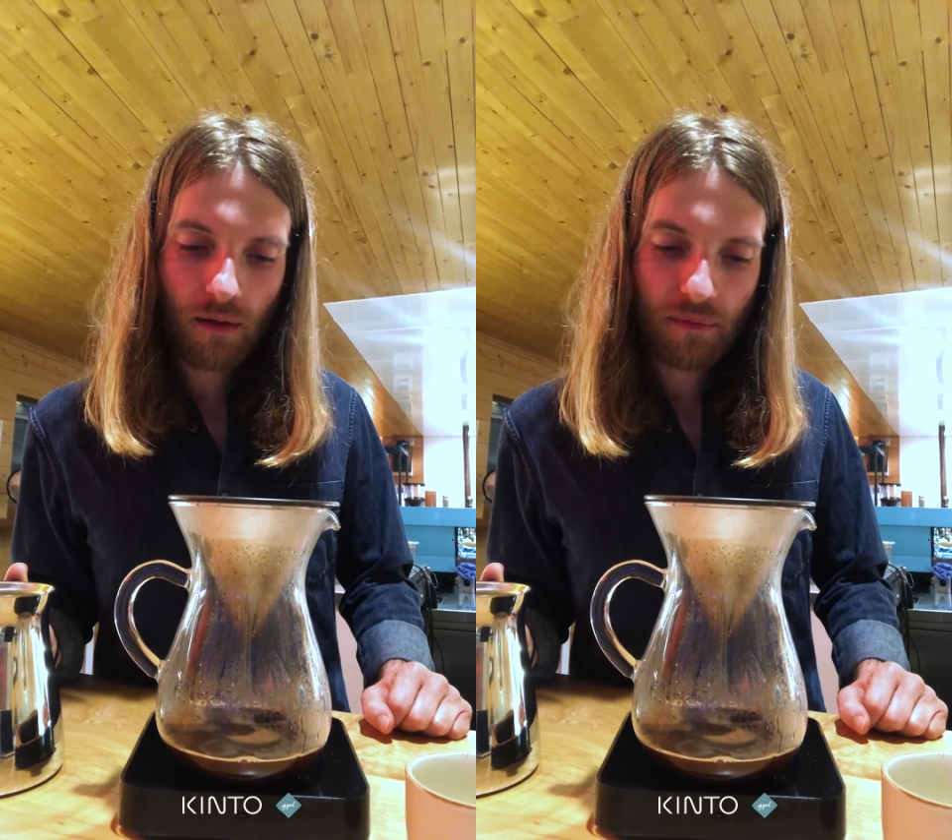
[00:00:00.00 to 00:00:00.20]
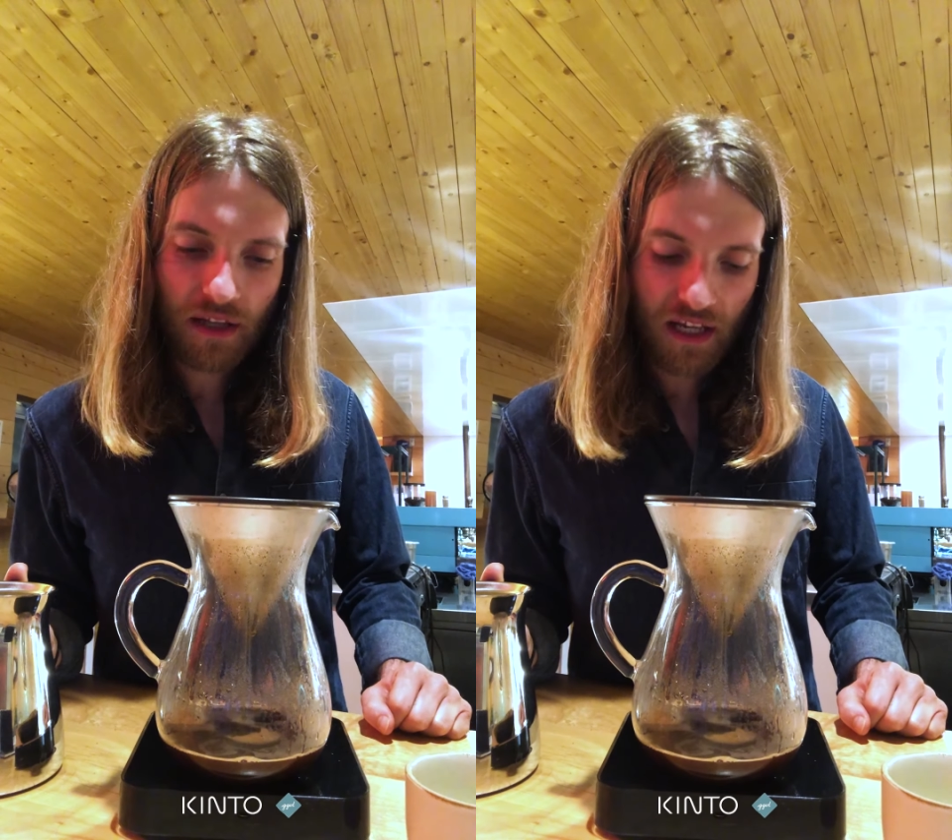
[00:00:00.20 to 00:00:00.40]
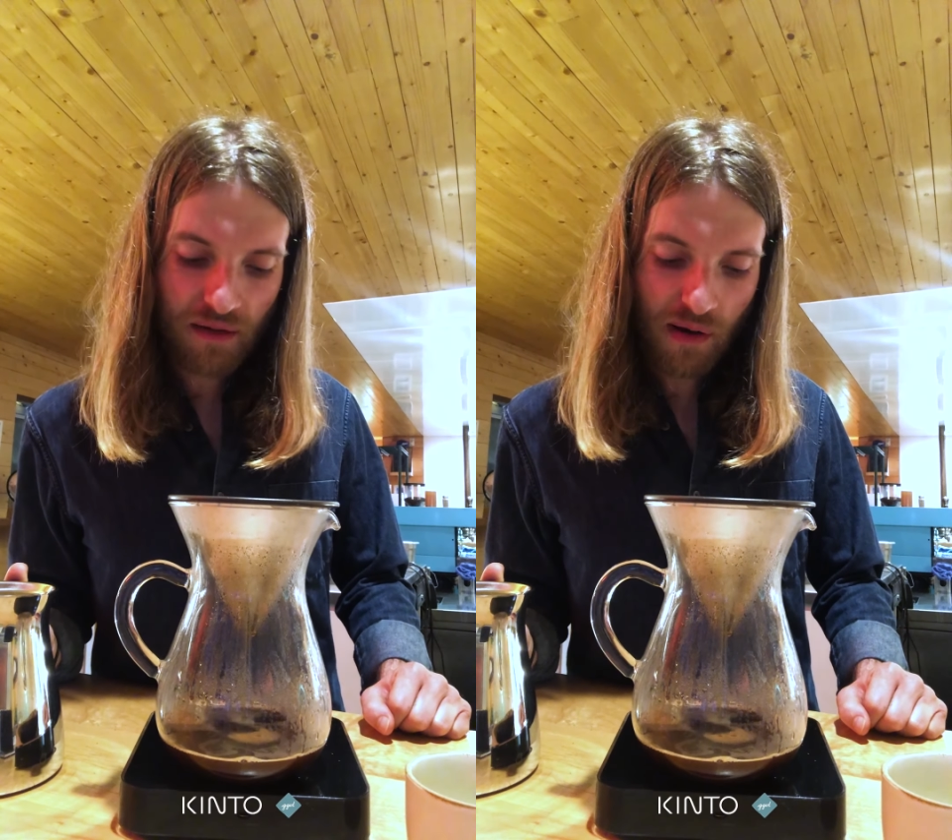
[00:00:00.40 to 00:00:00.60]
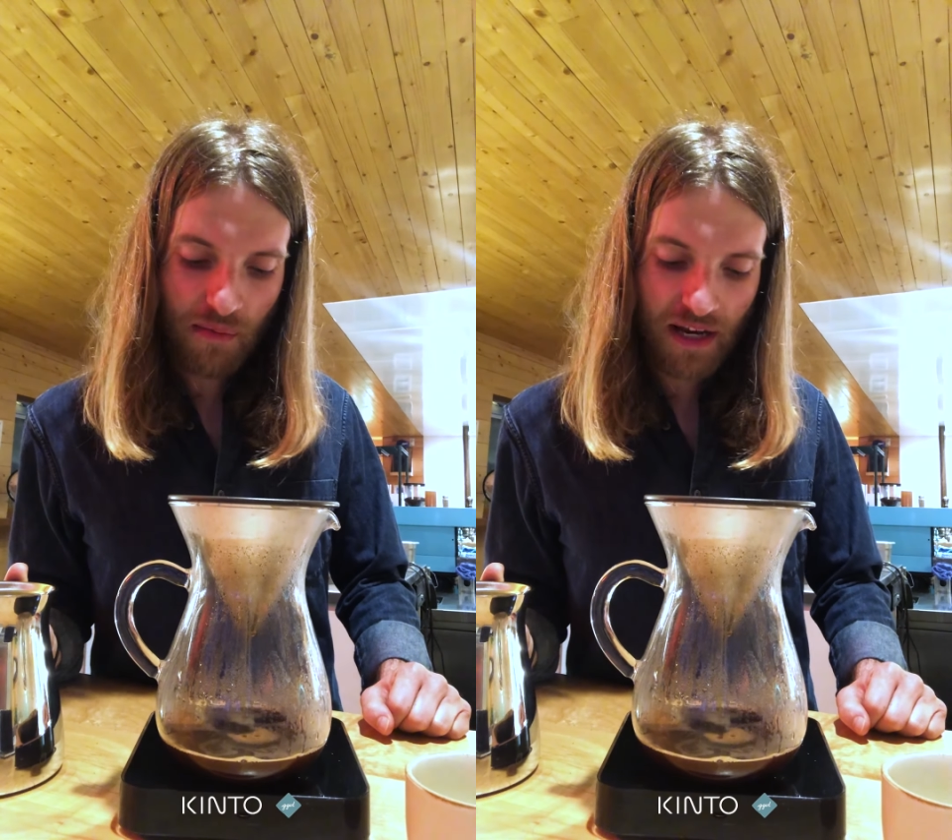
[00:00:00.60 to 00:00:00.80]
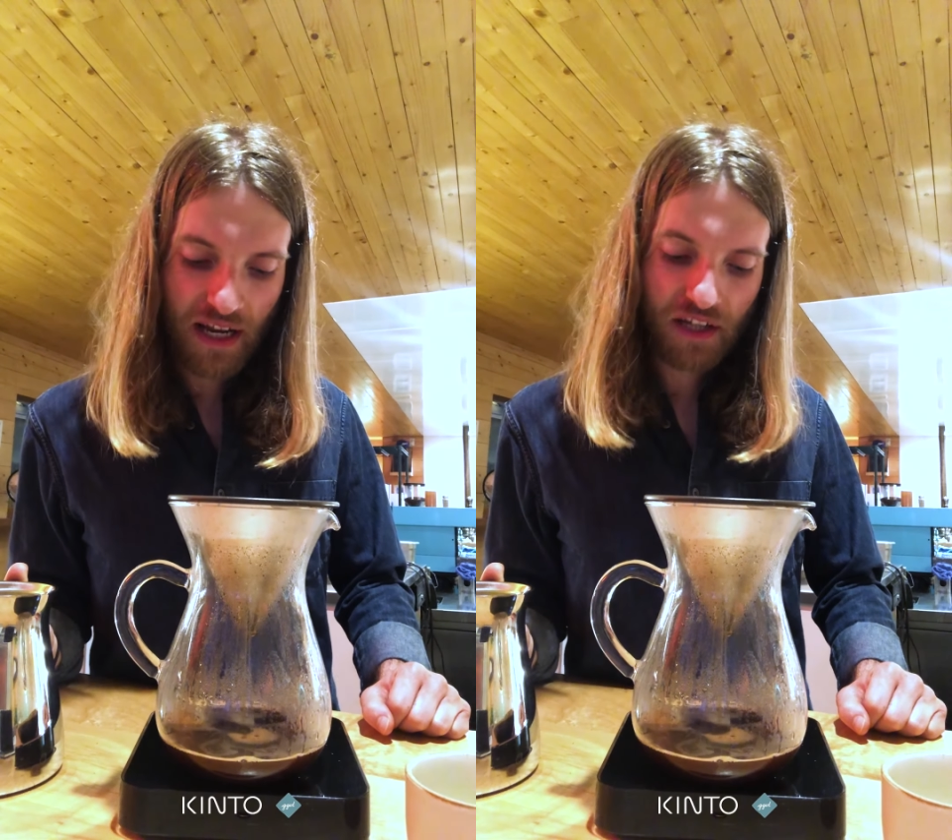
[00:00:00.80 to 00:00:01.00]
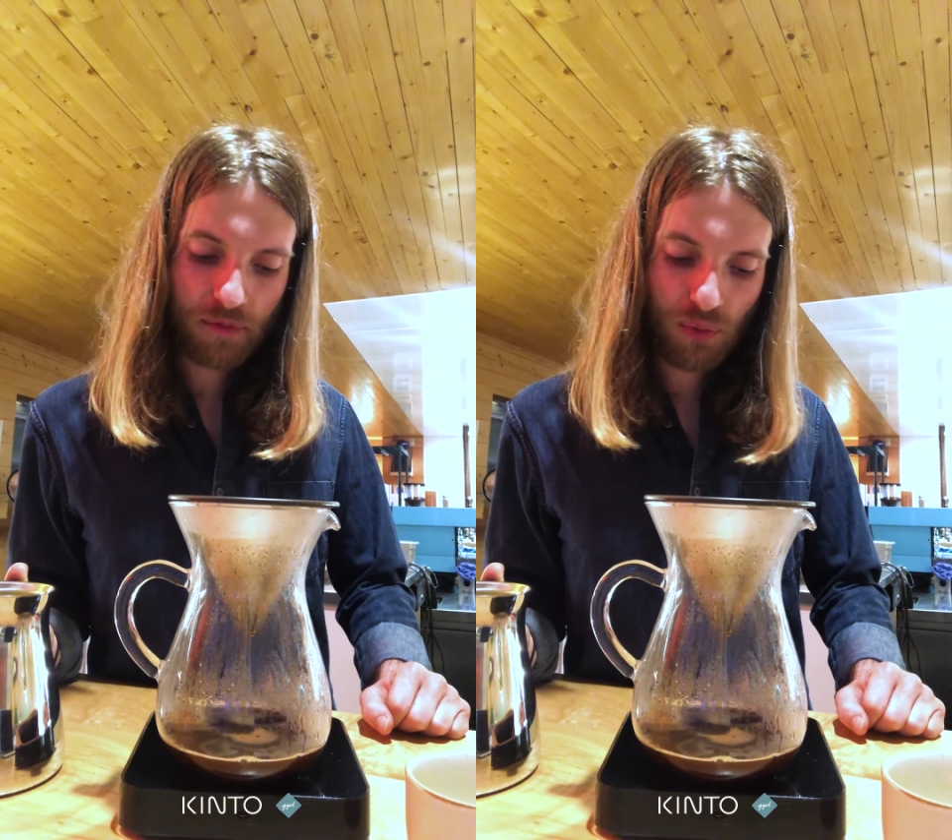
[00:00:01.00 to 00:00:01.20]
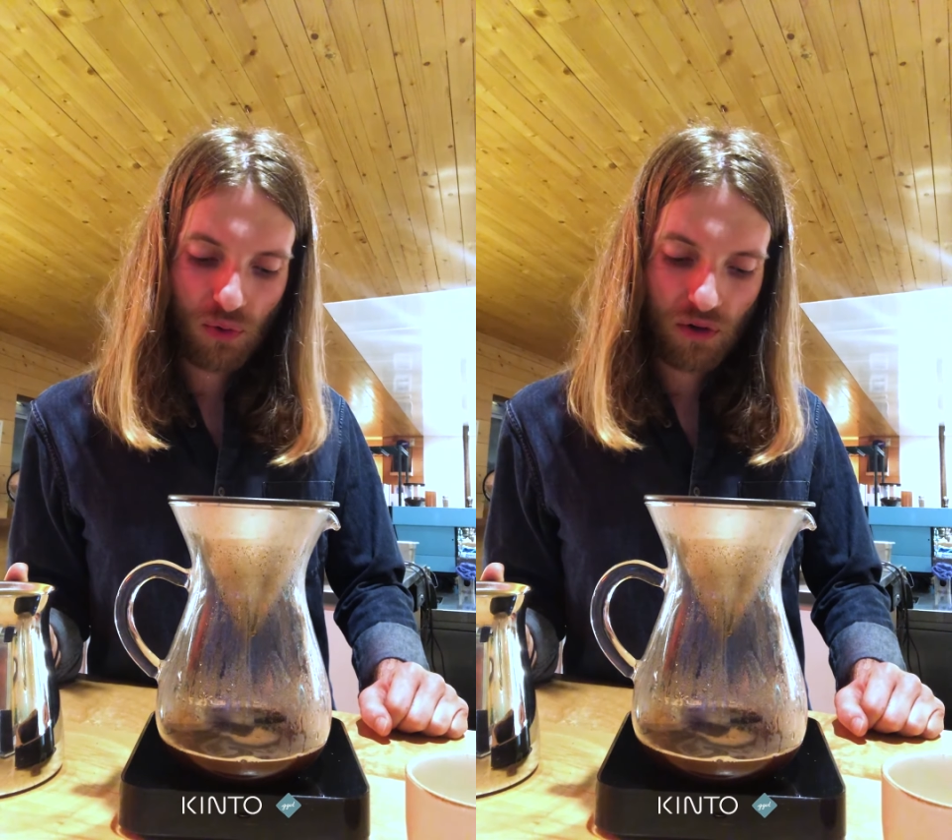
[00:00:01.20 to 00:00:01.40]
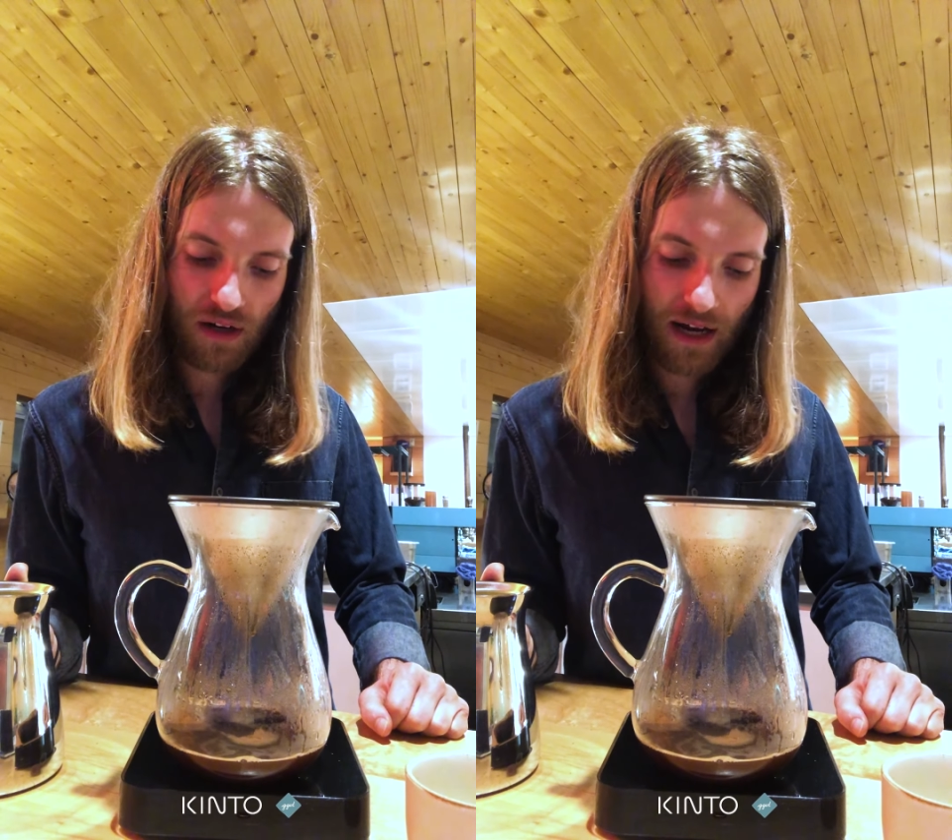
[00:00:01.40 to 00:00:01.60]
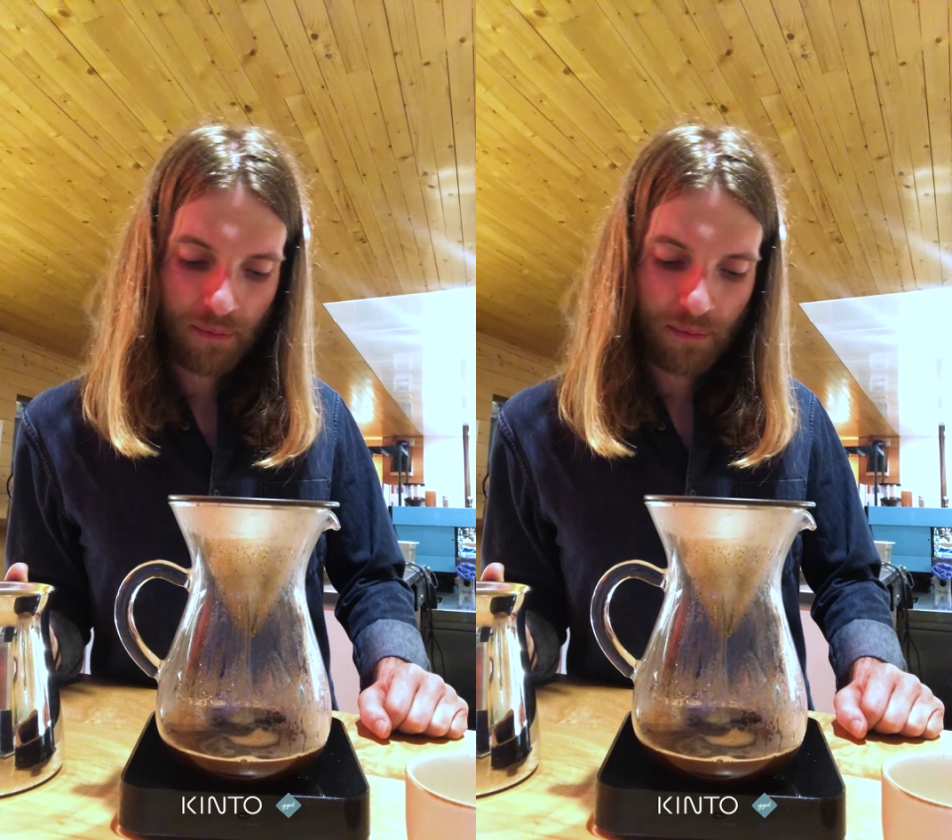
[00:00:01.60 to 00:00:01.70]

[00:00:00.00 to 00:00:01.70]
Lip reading: thinking about my next pour,